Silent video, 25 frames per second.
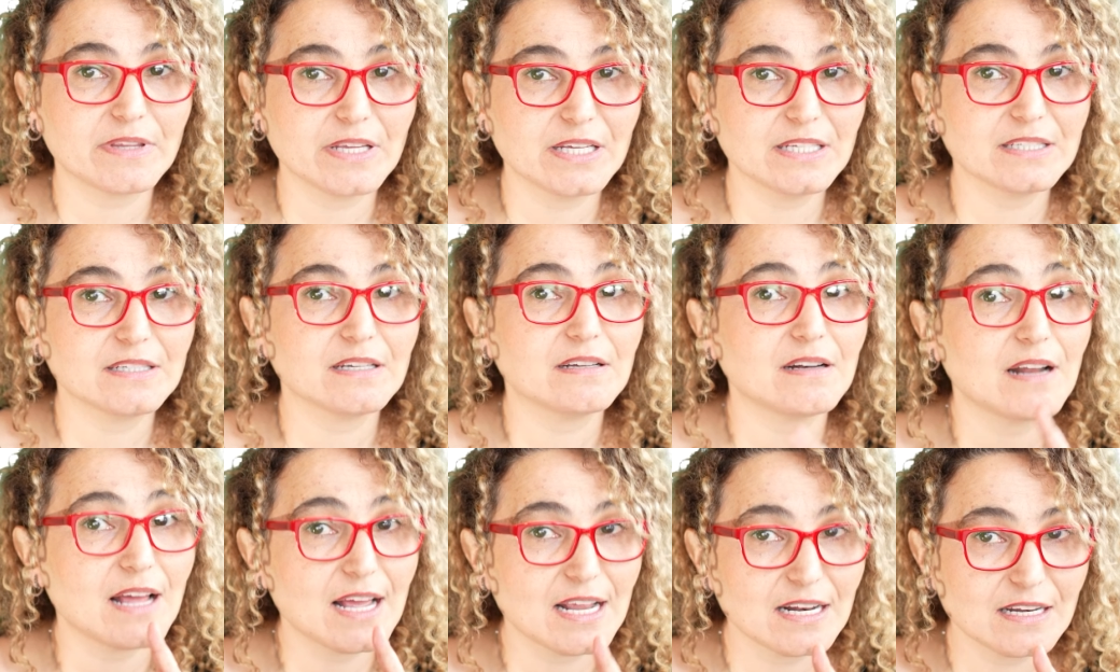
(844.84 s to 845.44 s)
these
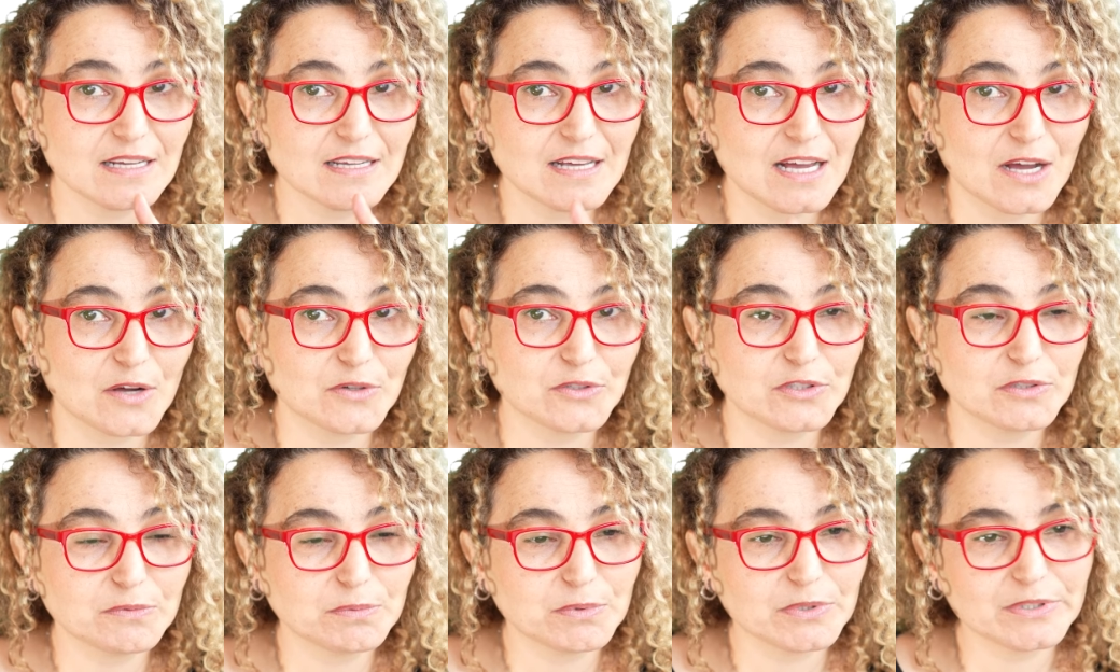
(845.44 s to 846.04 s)
are
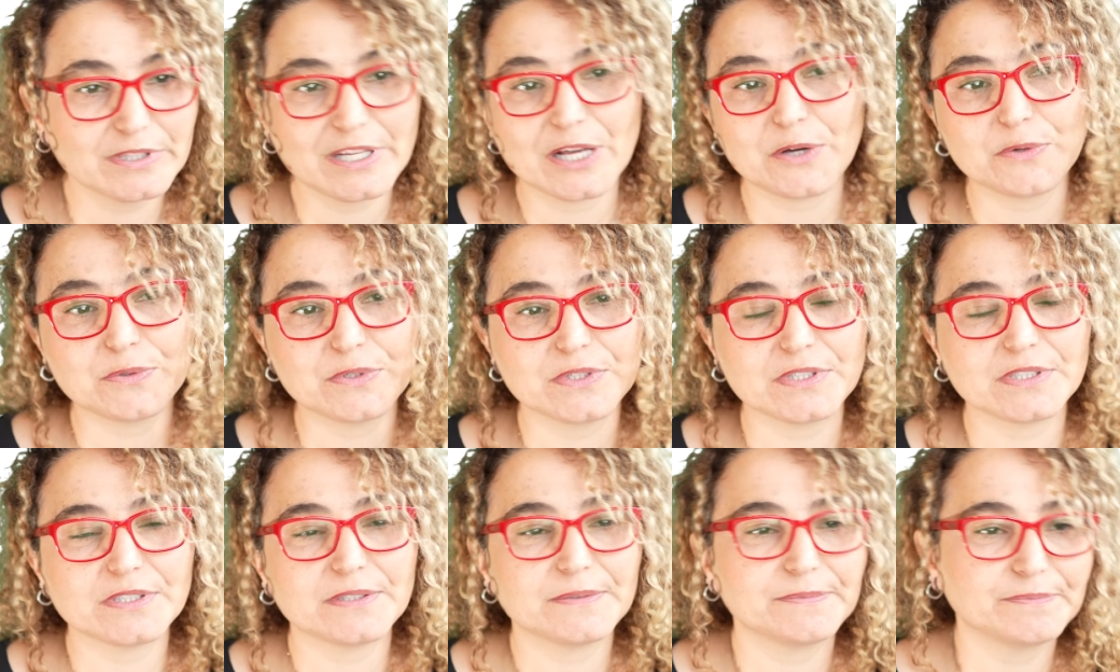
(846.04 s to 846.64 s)
uncountable
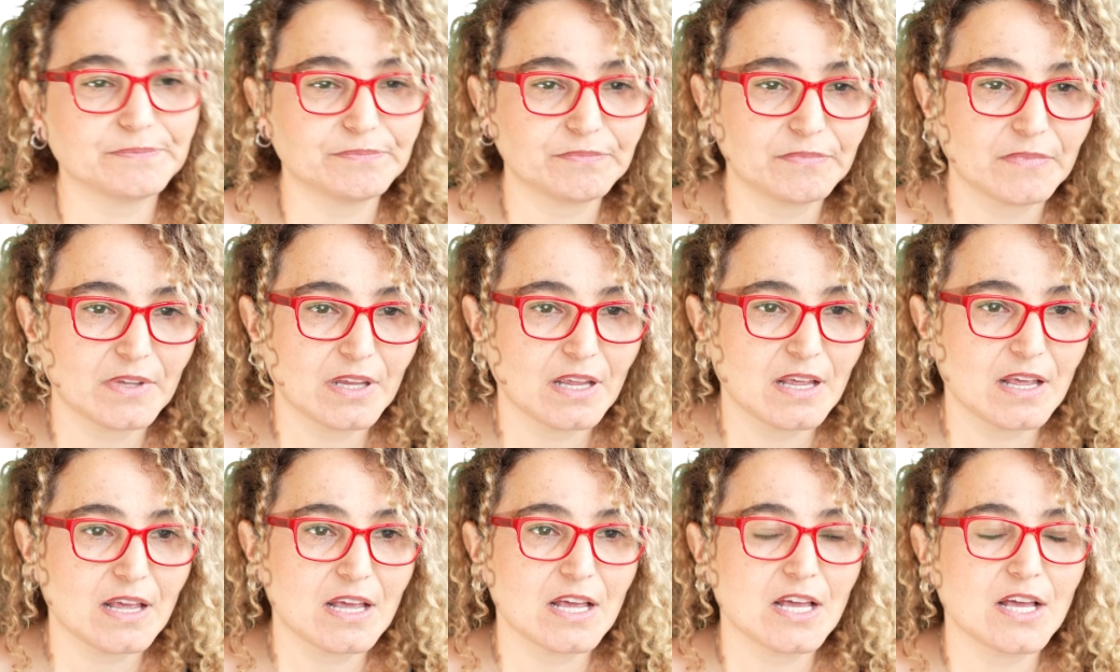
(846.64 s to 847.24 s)
nouns.
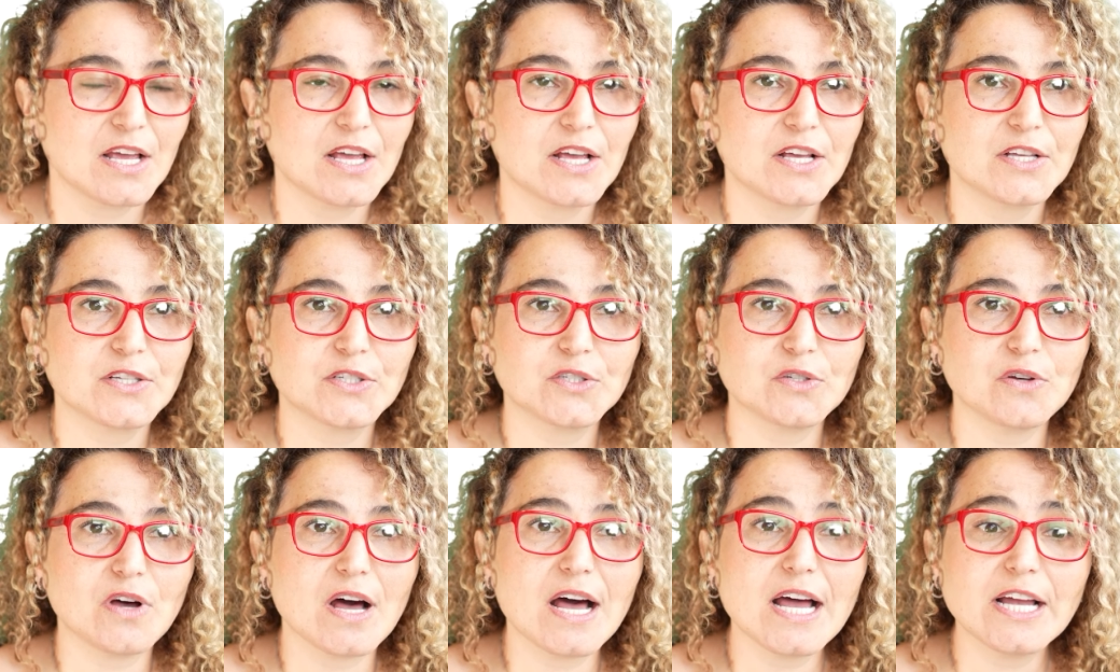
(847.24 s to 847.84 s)

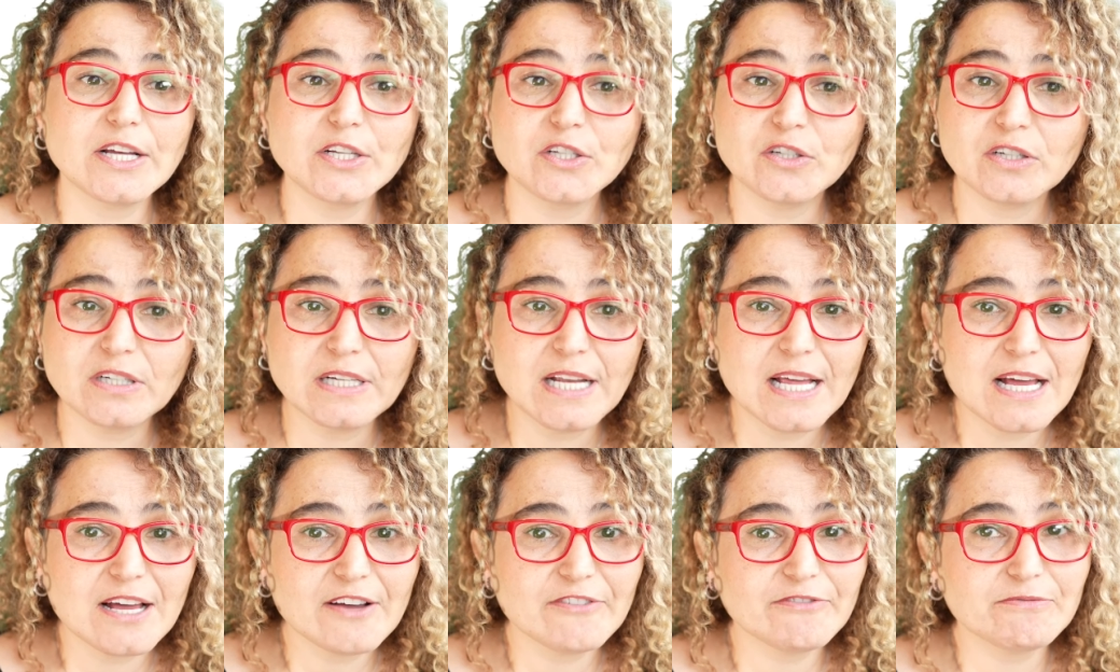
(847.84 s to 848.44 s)
So I
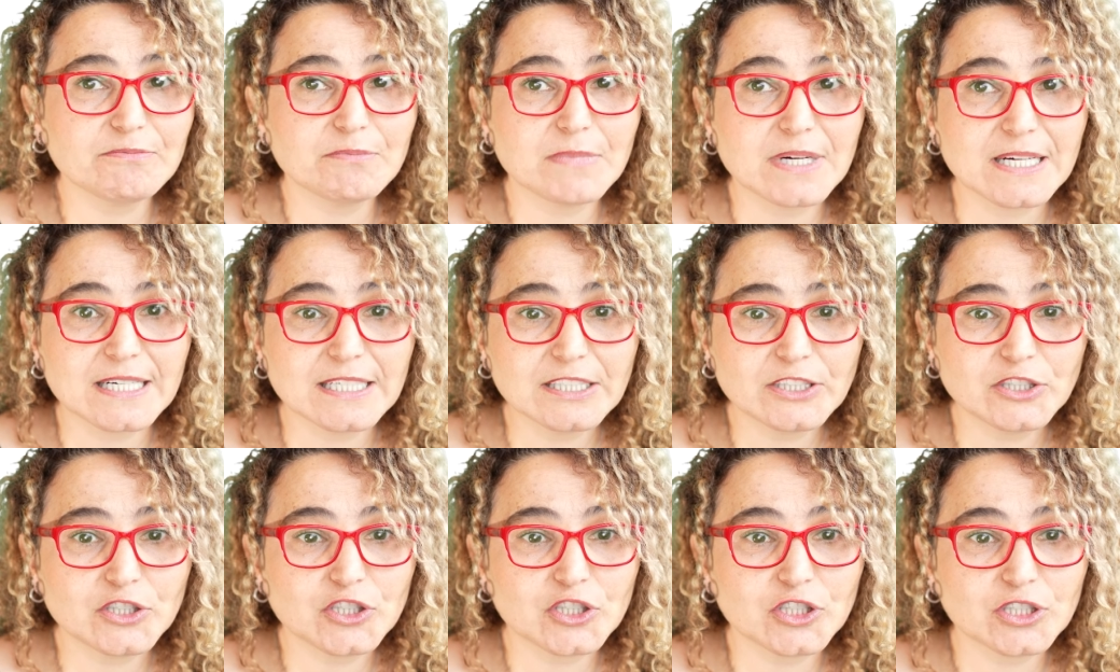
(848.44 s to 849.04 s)
don't have
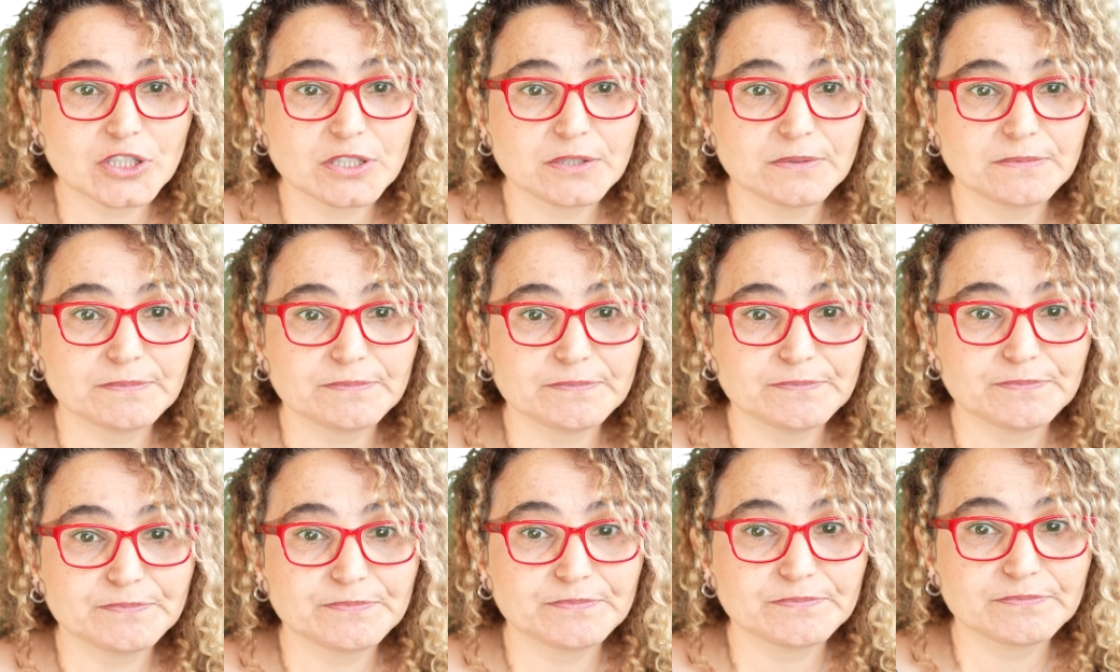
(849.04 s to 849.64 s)
much
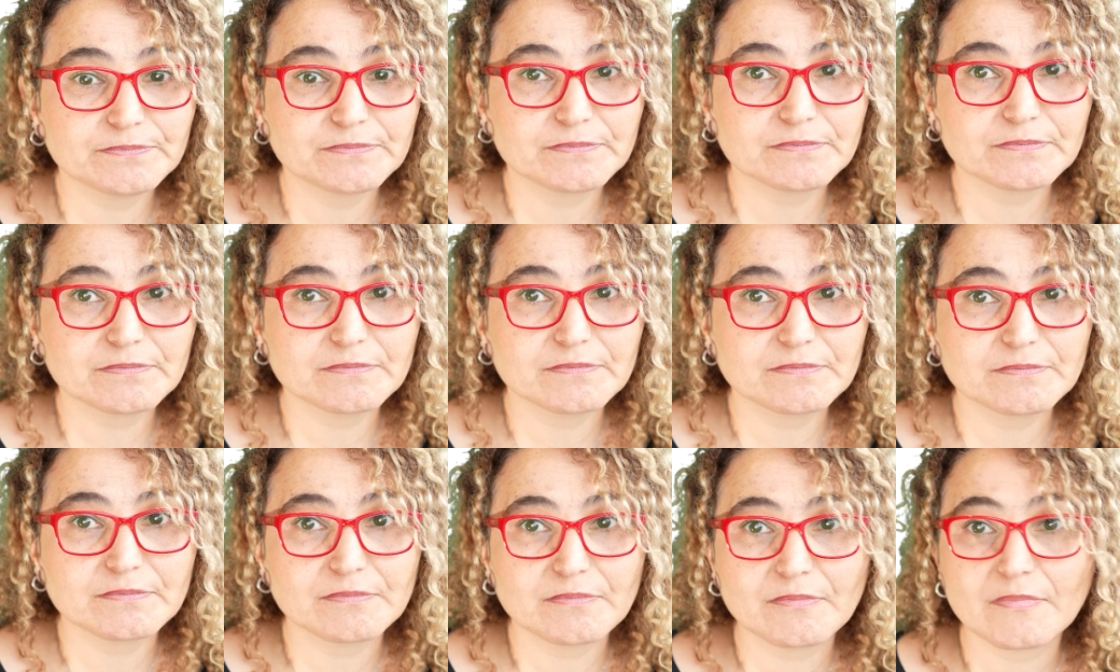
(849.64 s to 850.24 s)

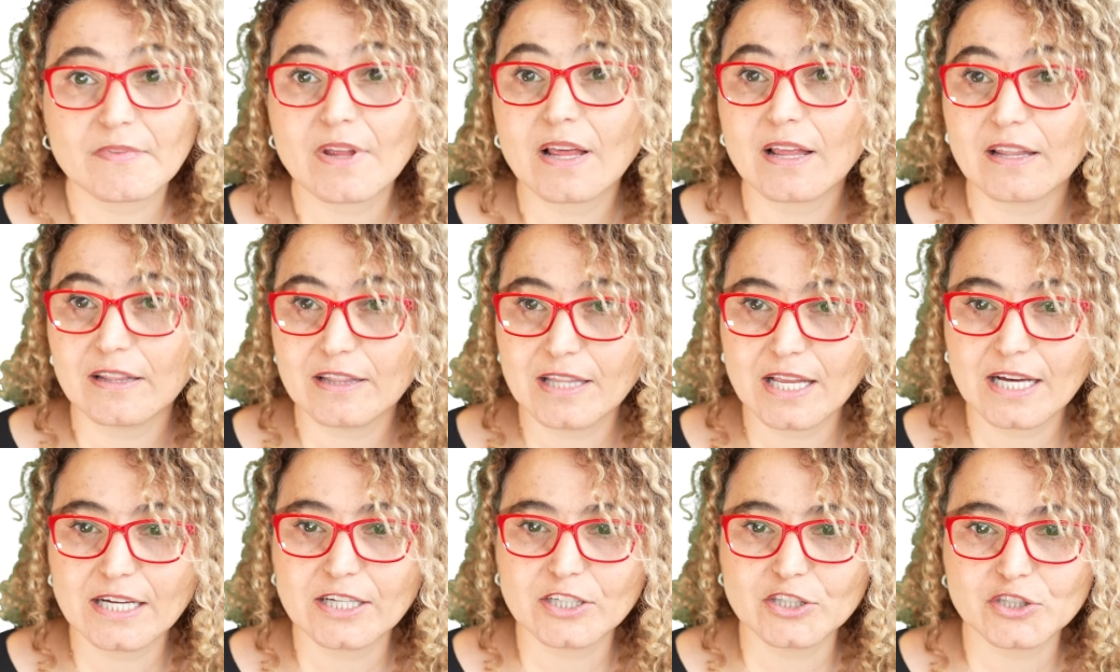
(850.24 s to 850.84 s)

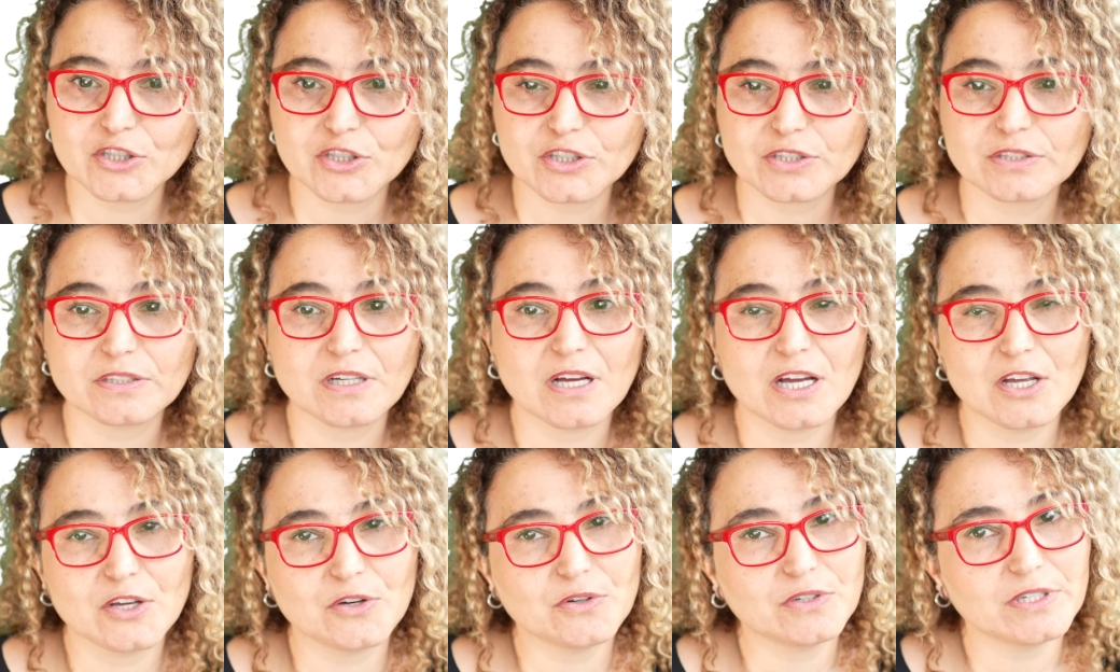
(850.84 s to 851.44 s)
luggage.
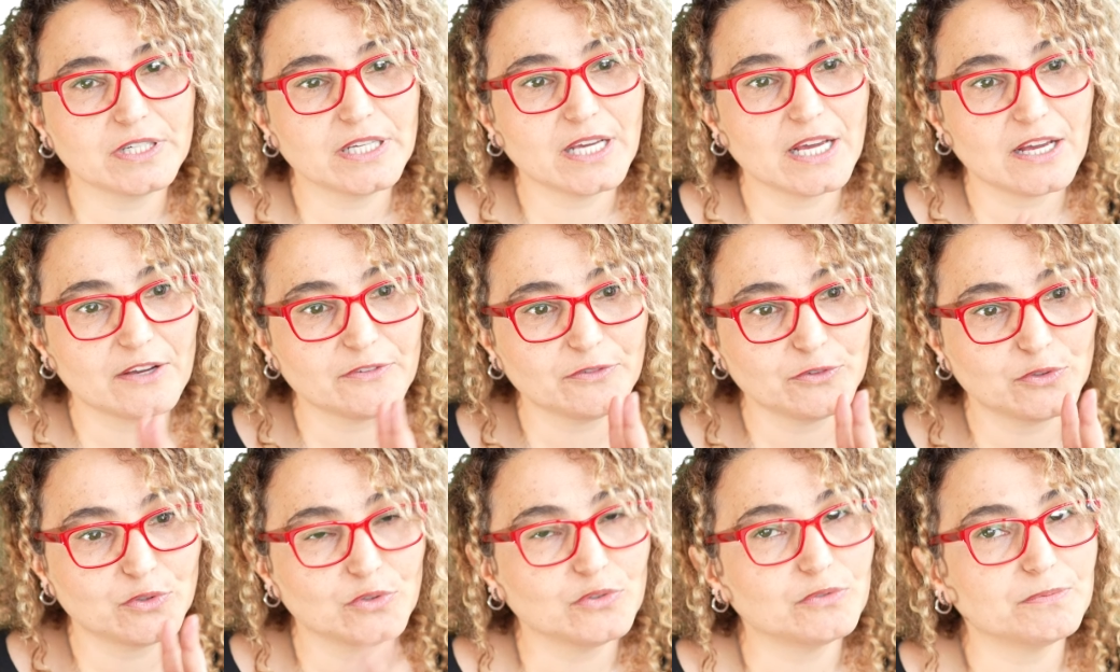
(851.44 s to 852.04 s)
I only
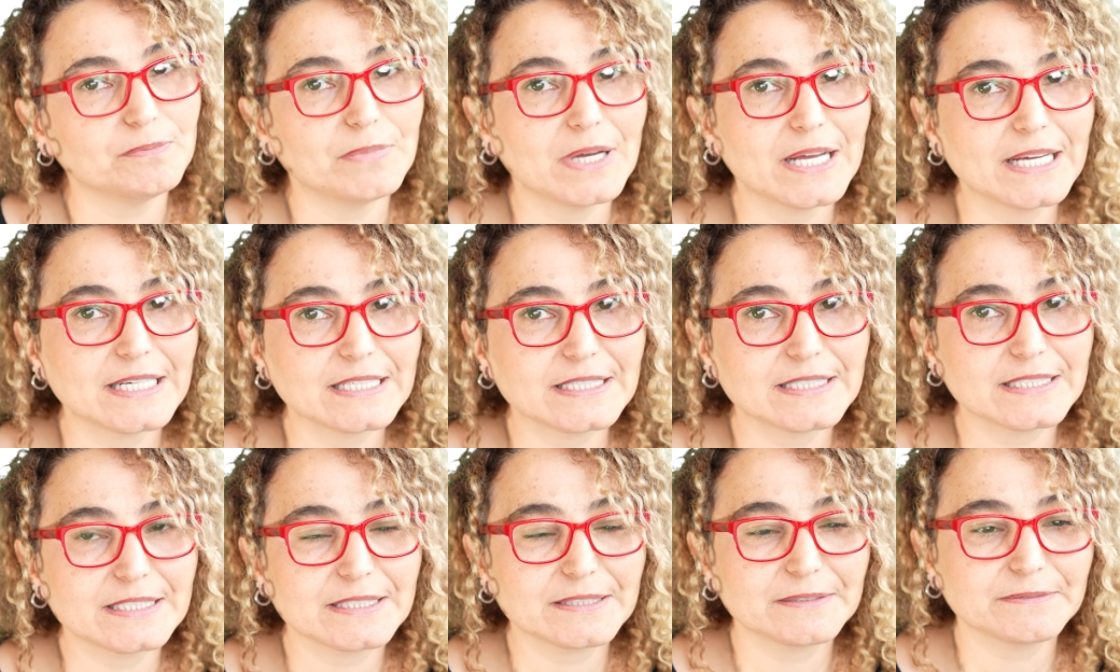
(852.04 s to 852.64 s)
have 2
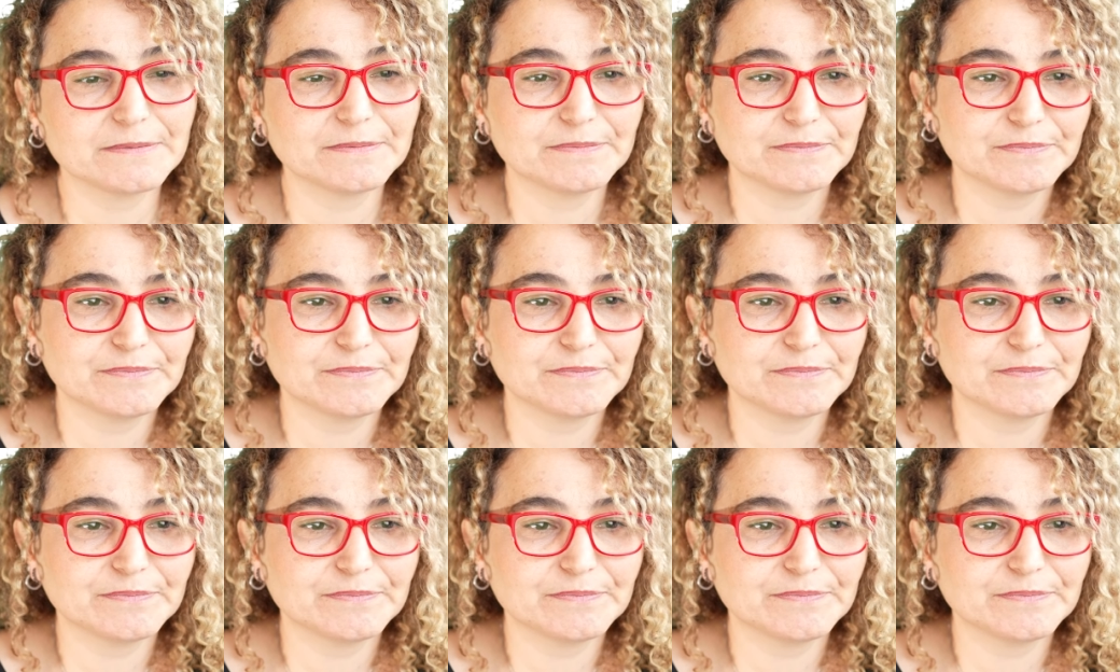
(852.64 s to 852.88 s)
bags.